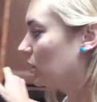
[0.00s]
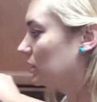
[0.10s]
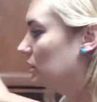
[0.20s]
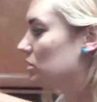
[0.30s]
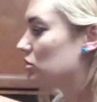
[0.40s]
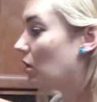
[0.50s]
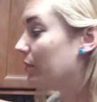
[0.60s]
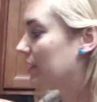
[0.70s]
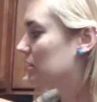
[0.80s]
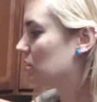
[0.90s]
1
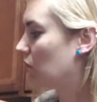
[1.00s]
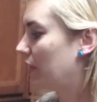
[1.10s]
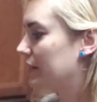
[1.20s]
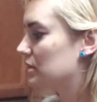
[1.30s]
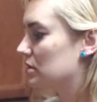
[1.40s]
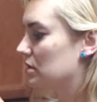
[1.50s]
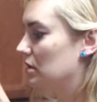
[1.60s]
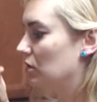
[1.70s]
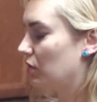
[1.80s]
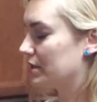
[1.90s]
SCOBY. So that's
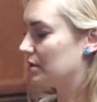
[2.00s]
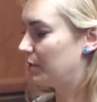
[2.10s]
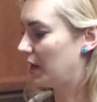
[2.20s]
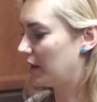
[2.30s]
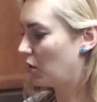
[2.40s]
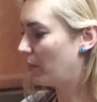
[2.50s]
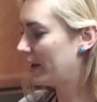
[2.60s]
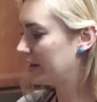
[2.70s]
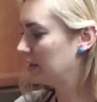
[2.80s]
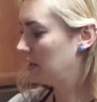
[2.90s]
the recipe I go
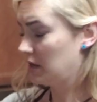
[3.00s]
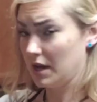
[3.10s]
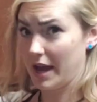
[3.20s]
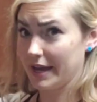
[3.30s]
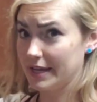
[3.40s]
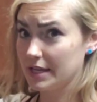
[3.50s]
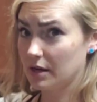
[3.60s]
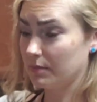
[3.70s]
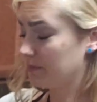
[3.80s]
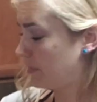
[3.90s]
by. I heated
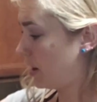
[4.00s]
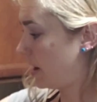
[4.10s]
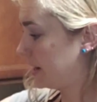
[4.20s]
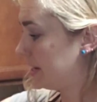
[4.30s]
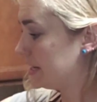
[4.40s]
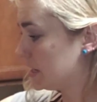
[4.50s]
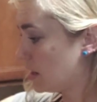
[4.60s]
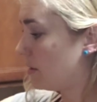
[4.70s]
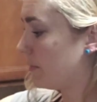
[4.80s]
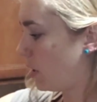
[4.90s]

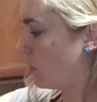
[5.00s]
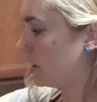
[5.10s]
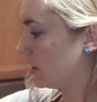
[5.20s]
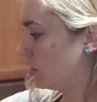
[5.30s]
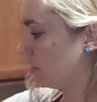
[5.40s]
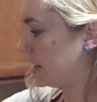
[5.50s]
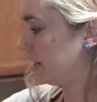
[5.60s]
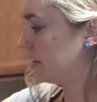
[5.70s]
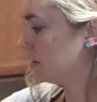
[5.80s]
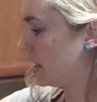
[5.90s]
up my water
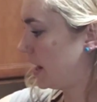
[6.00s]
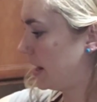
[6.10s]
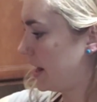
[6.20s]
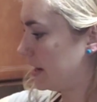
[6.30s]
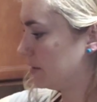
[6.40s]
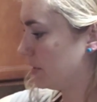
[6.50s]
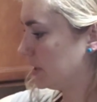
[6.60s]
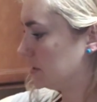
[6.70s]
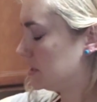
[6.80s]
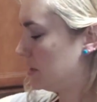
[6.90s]
already, and I added
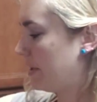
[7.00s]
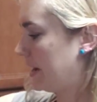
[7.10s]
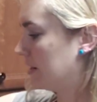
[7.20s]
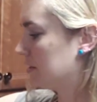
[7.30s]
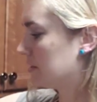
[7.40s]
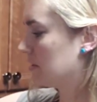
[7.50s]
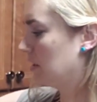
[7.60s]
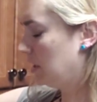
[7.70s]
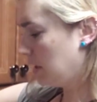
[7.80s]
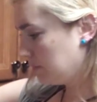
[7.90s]
my tea bags,
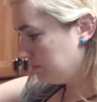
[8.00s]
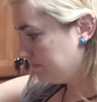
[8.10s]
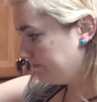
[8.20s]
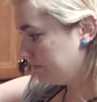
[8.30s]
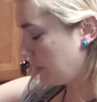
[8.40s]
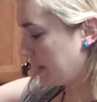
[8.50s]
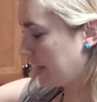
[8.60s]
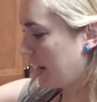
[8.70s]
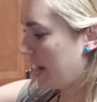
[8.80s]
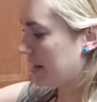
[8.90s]
and
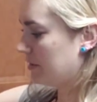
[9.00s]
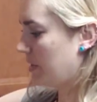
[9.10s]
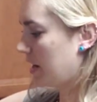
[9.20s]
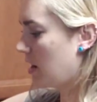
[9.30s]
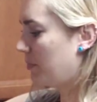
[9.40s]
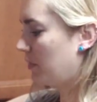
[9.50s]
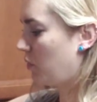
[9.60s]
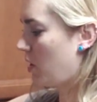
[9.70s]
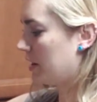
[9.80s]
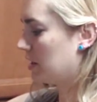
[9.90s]
then I added my cup of
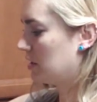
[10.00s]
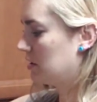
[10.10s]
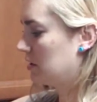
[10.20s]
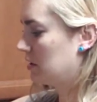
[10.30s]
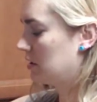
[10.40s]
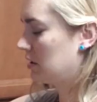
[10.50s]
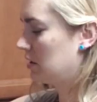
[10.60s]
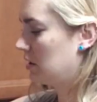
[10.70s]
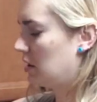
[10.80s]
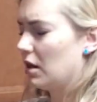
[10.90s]
water,
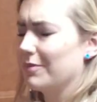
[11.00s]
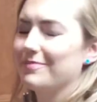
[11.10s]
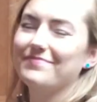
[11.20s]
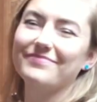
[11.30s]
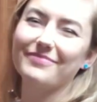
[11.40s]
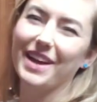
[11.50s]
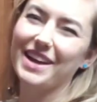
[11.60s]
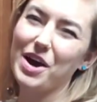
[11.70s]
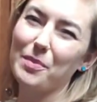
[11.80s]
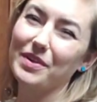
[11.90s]
or my
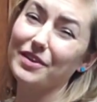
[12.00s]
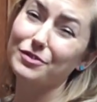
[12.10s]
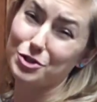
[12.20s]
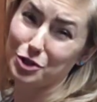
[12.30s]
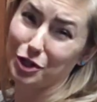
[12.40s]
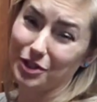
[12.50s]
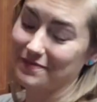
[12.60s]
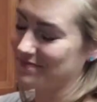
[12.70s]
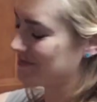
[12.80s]
cup of sugar.